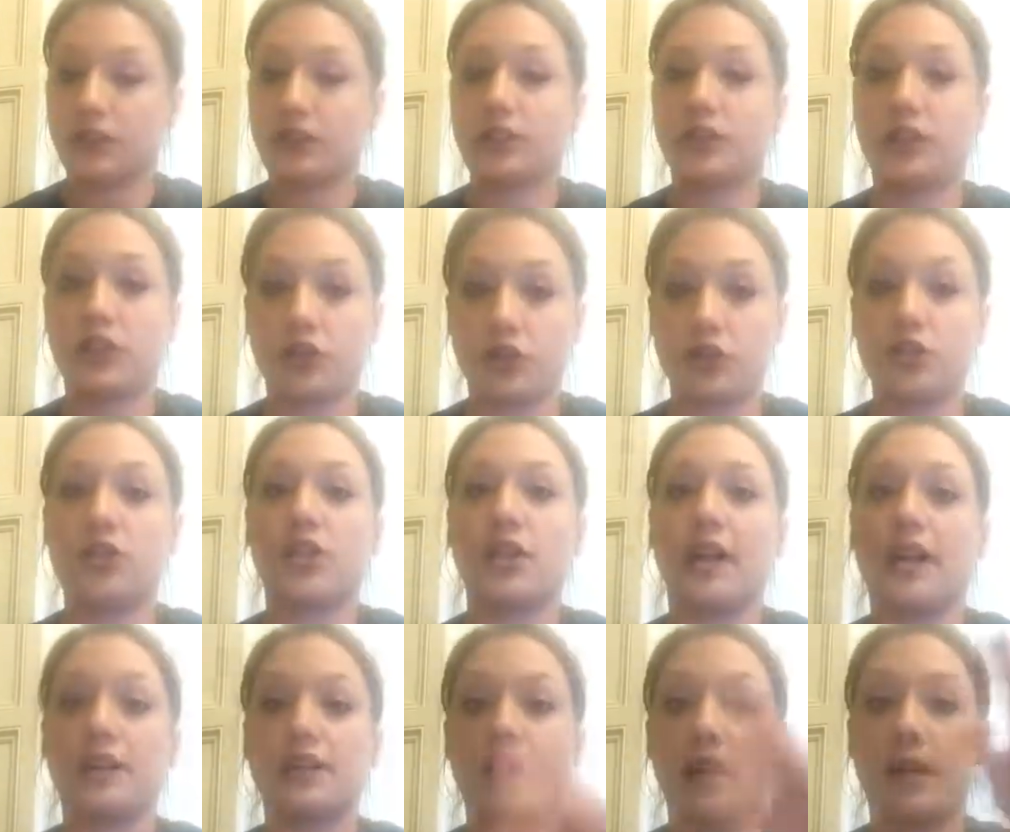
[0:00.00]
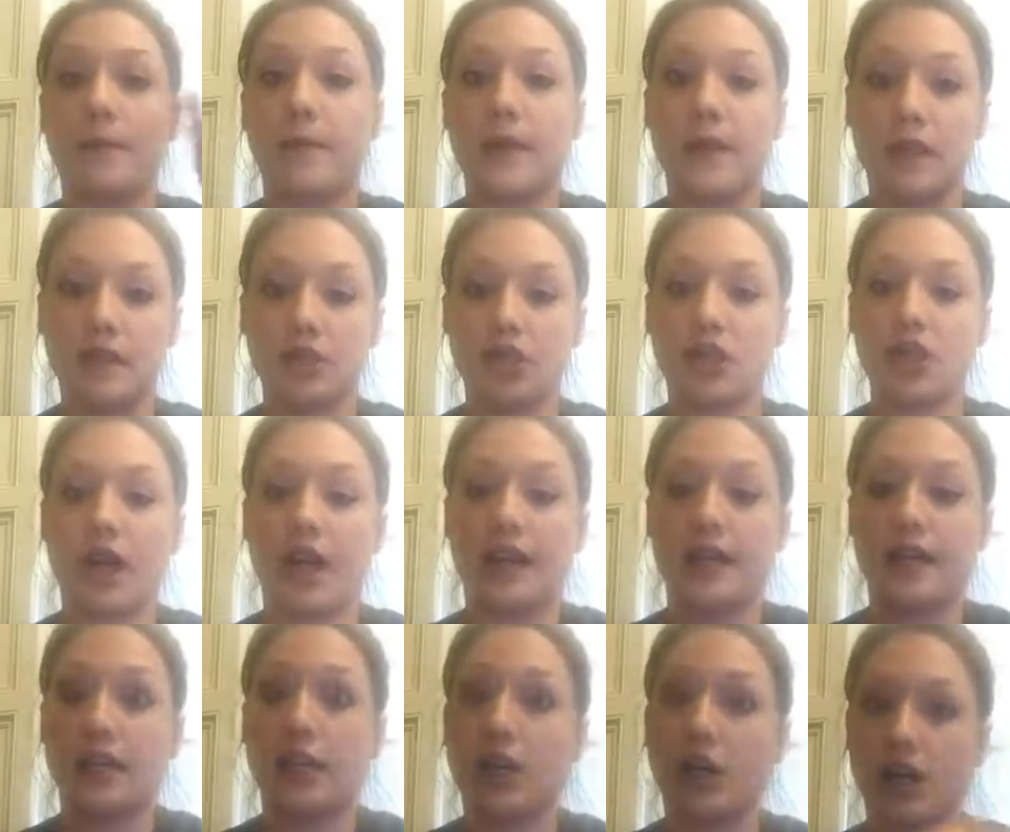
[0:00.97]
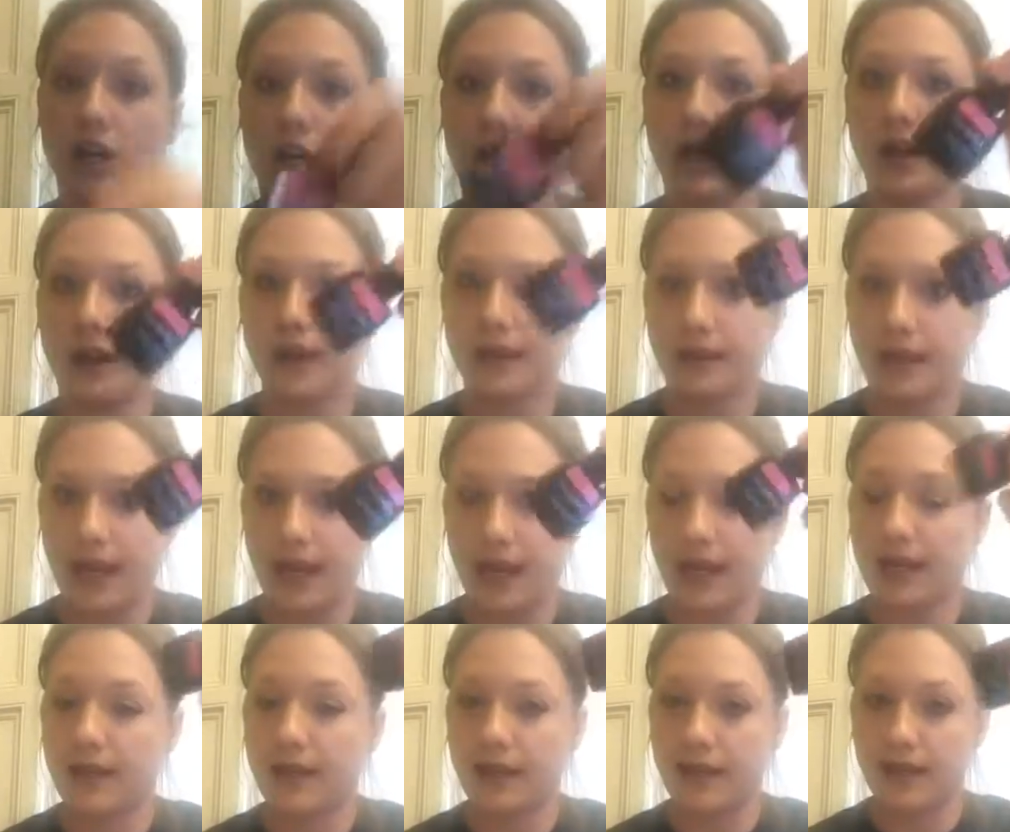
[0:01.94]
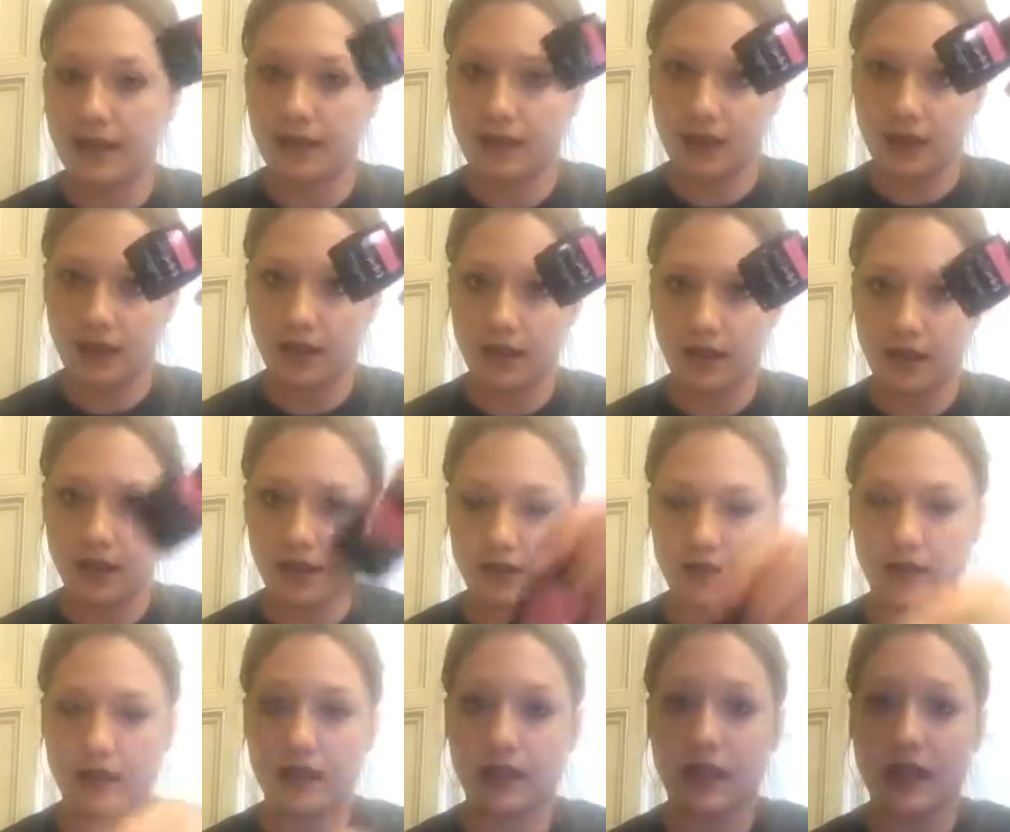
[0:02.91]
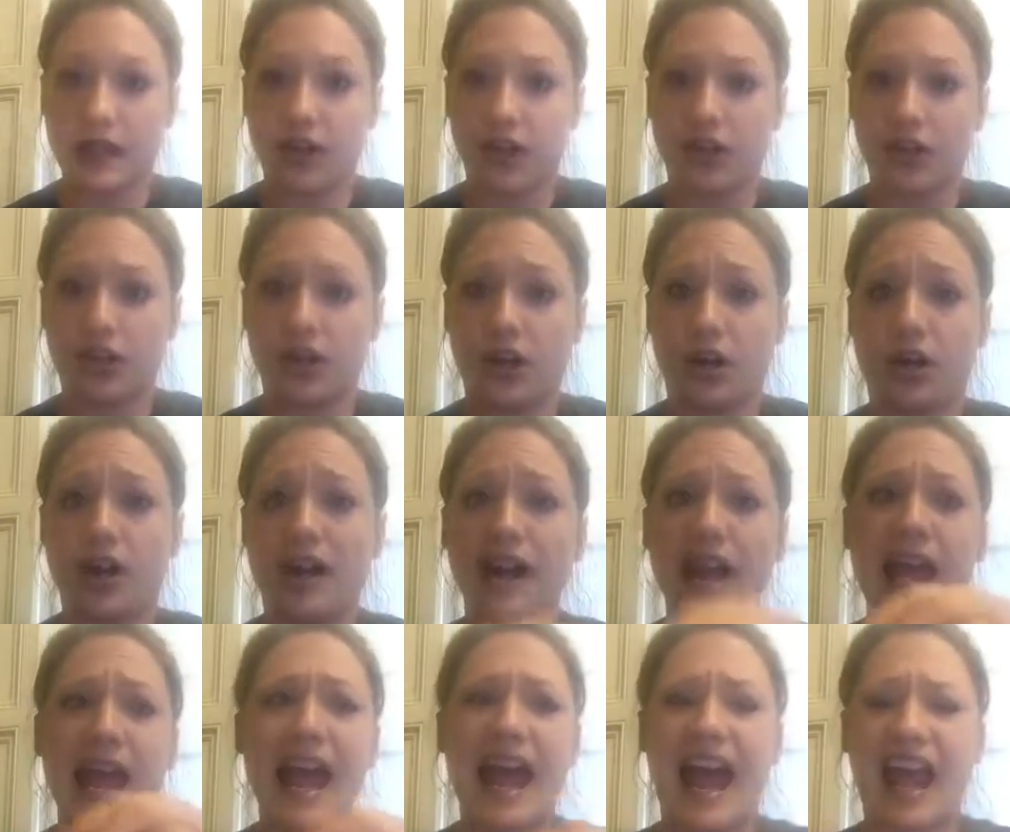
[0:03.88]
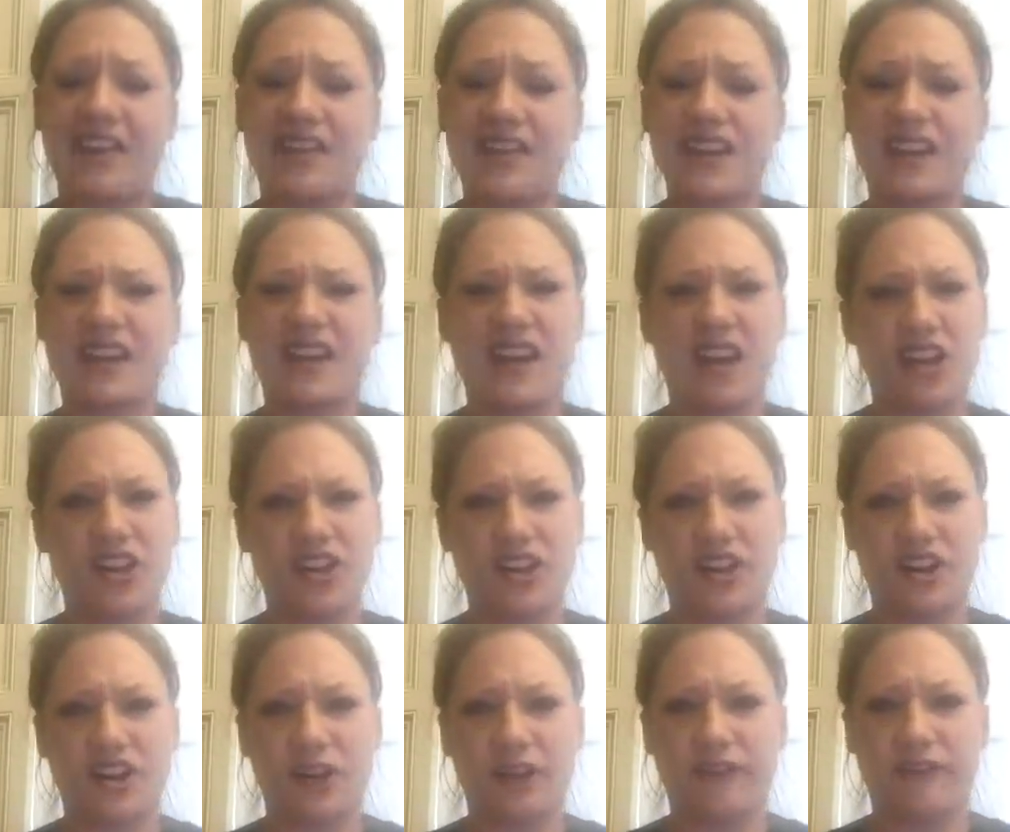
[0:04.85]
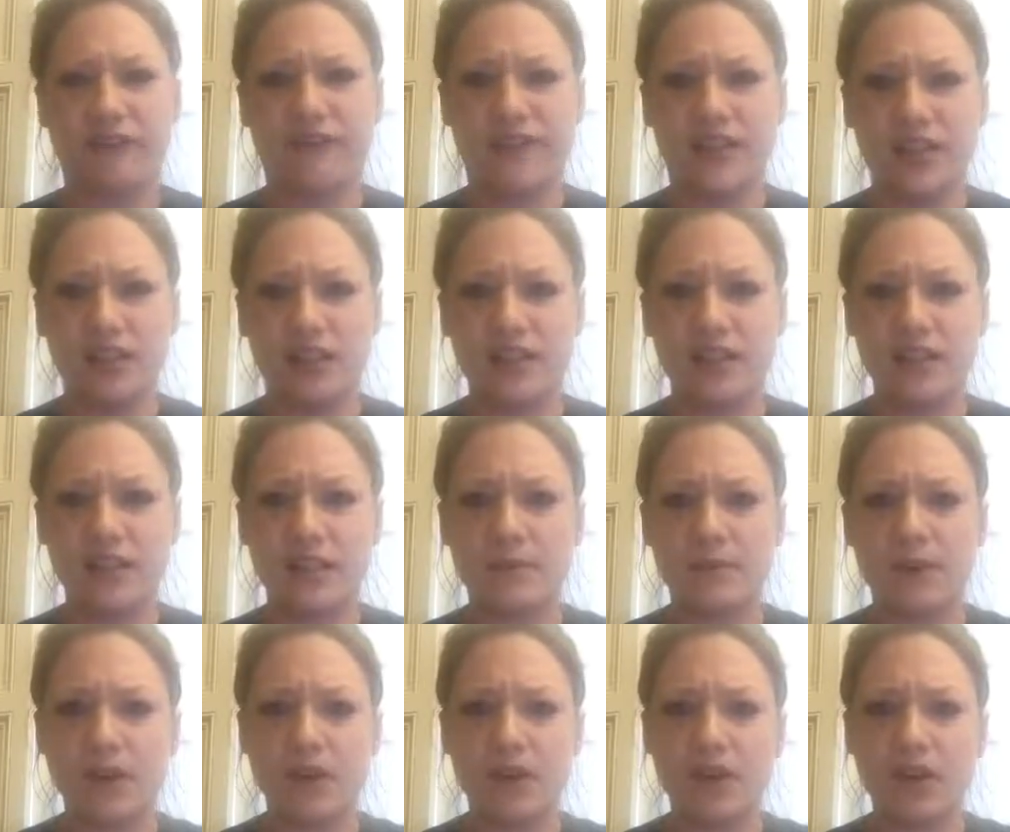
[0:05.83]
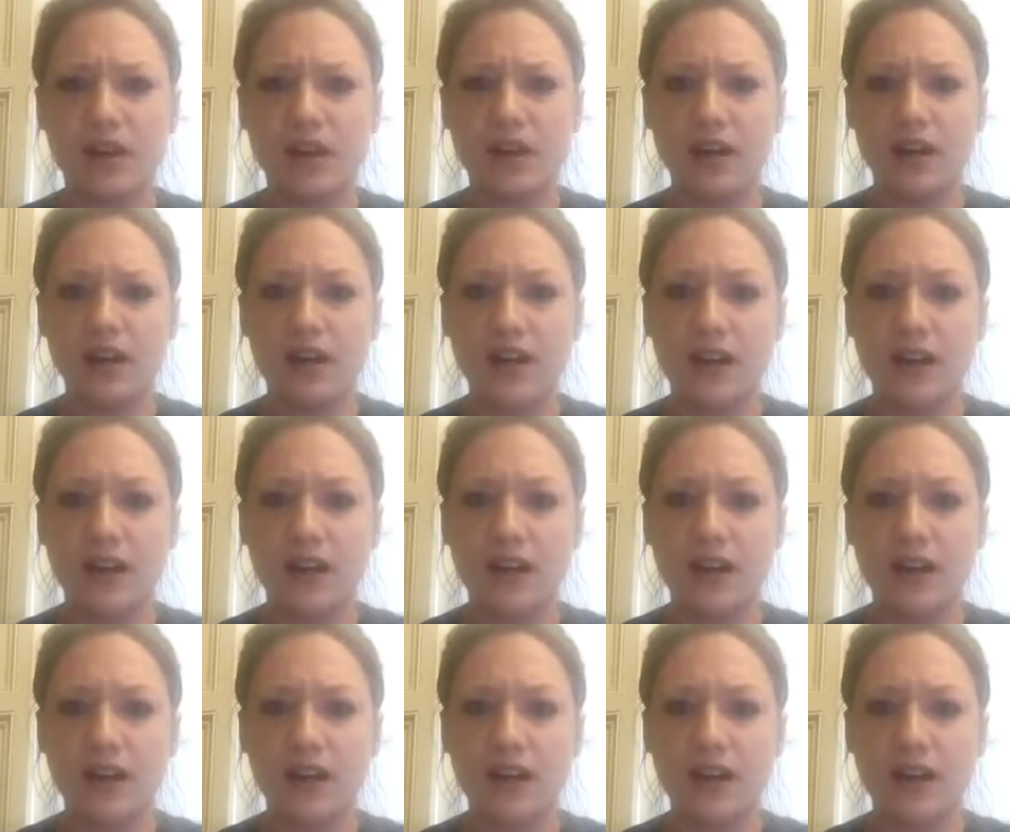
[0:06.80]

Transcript: the True Shine is going to be shinier than the ColourCure. I think the ColourCure feels smoother.